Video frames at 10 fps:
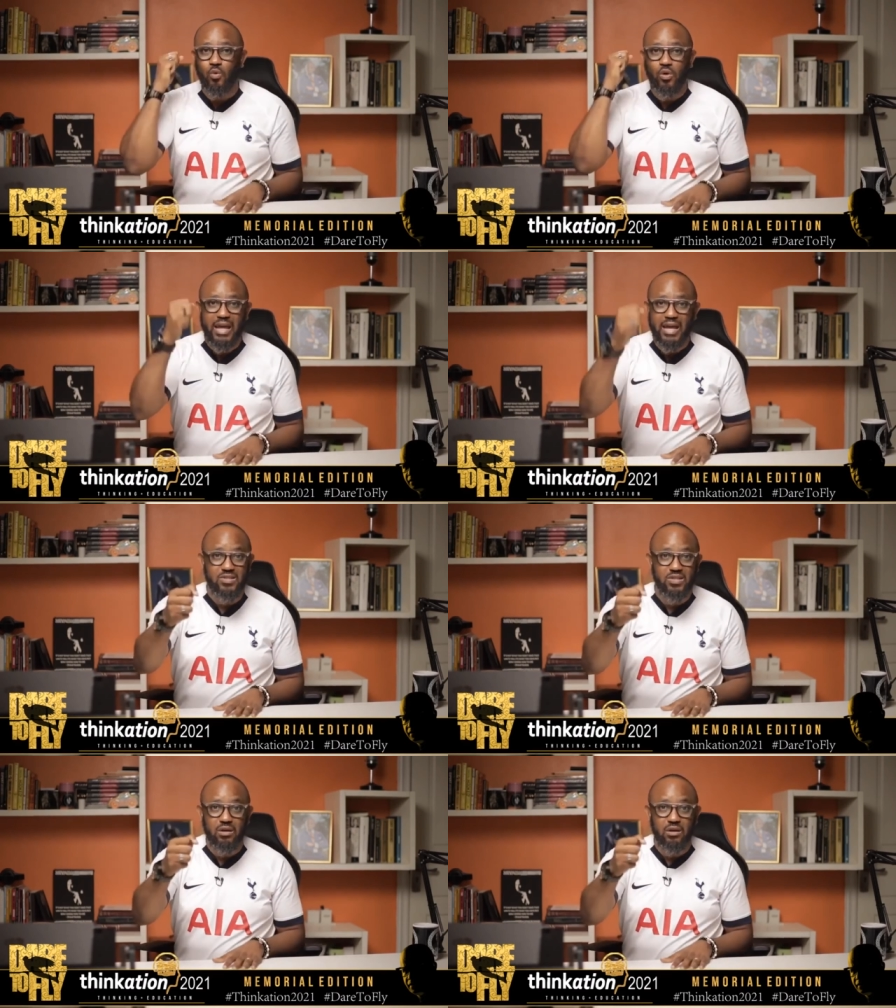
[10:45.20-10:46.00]
one
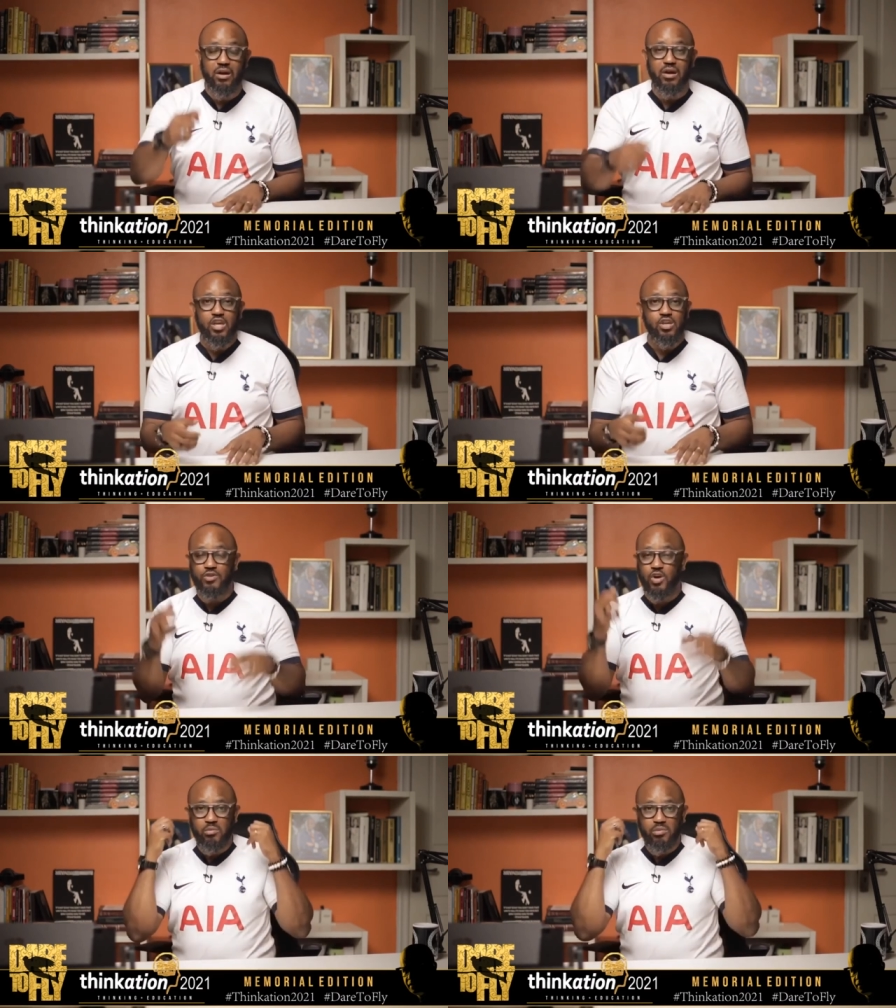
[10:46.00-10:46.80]
hand to learn.
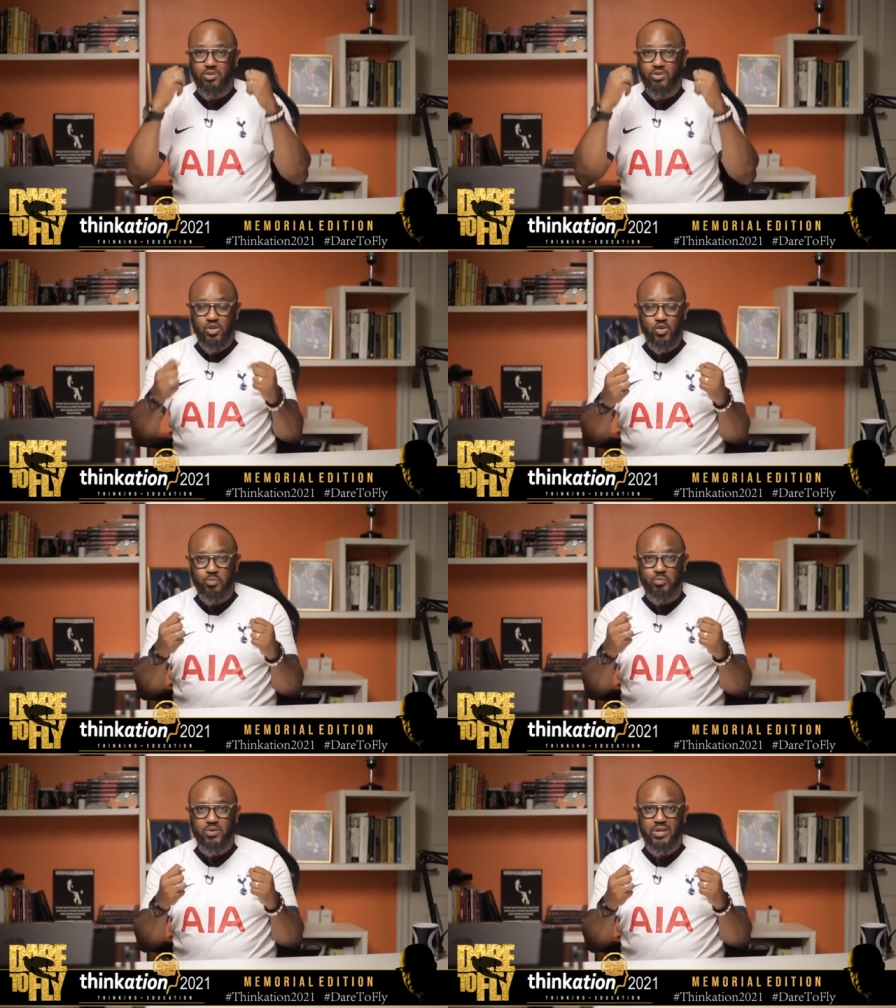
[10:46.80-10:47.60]
You've got to be able to
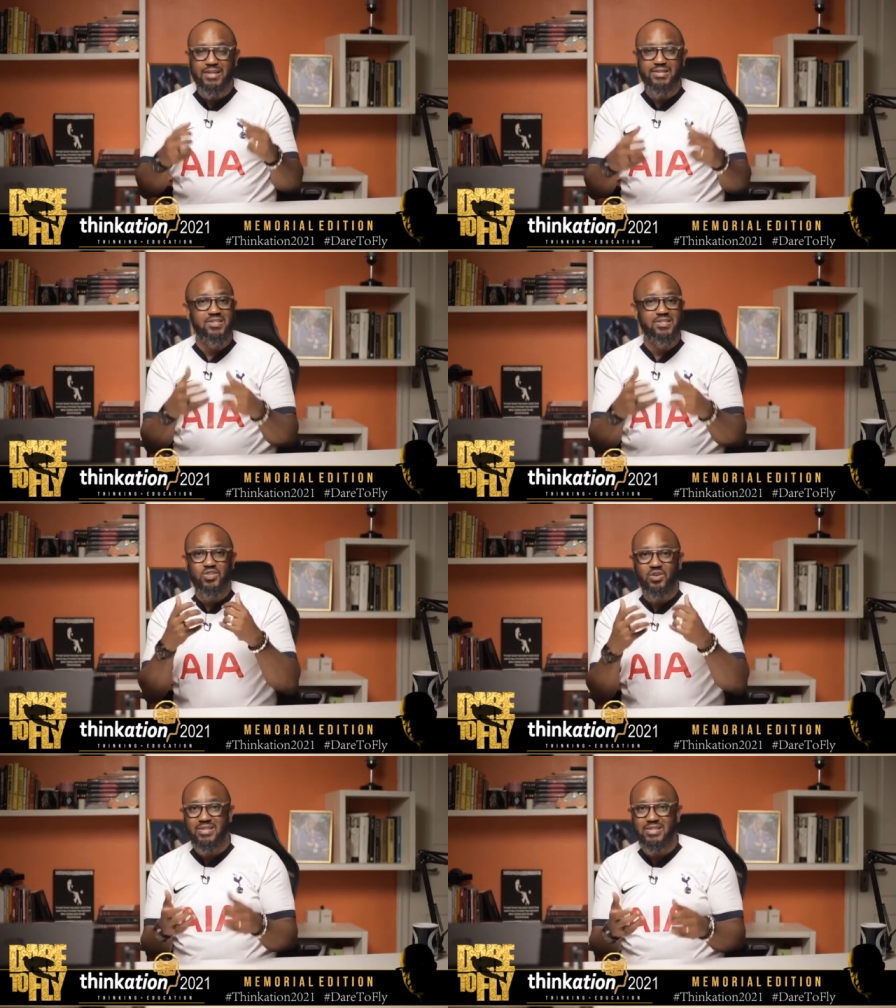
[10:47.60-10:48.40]
use both hands. This is
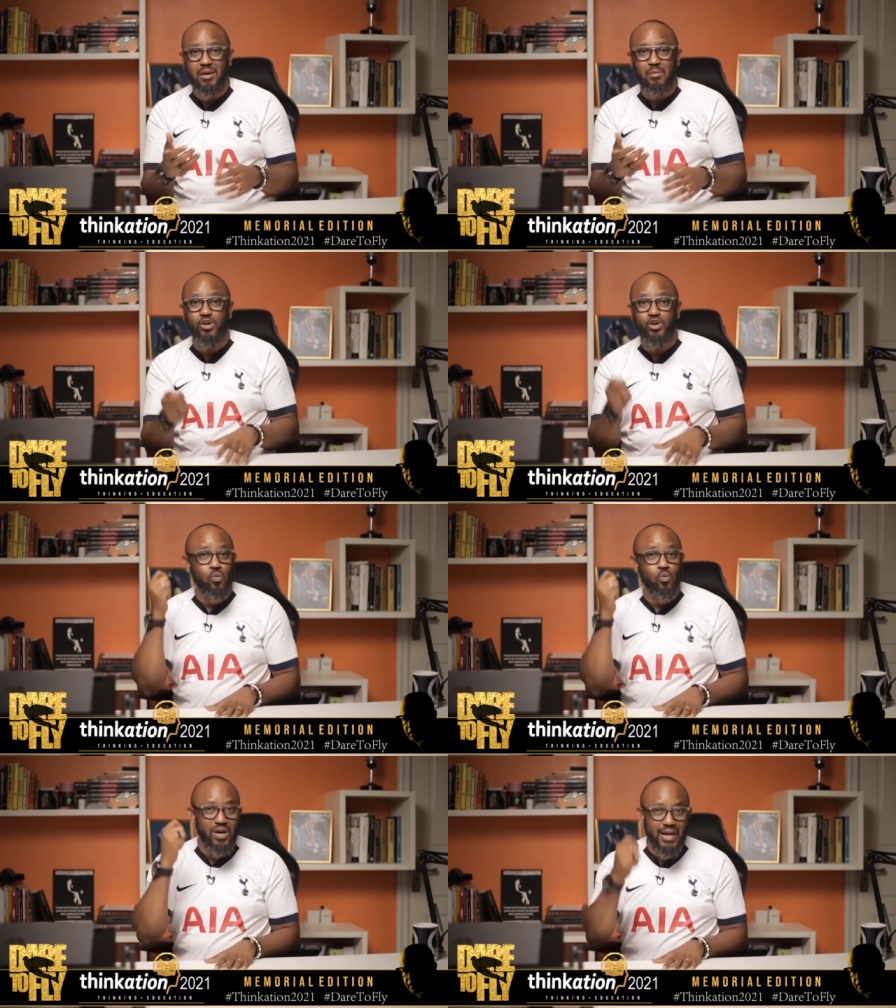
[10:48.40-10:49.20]
not the time where you're
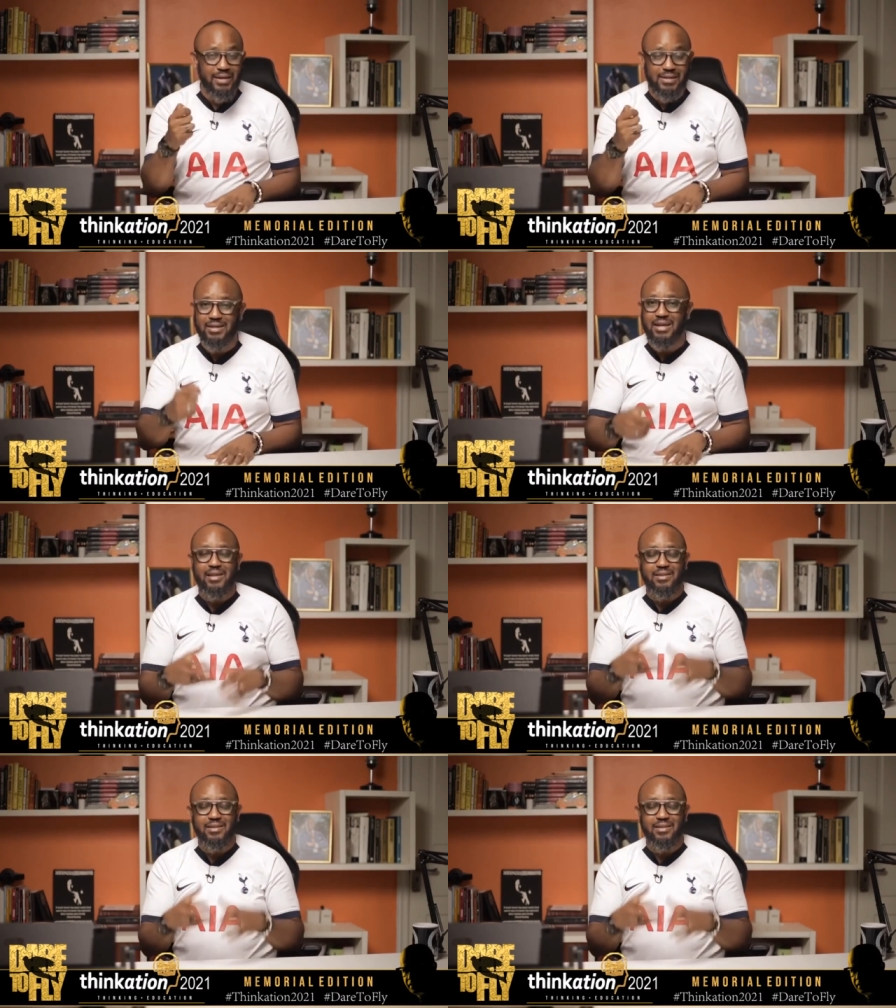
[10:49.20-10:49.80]
one handed.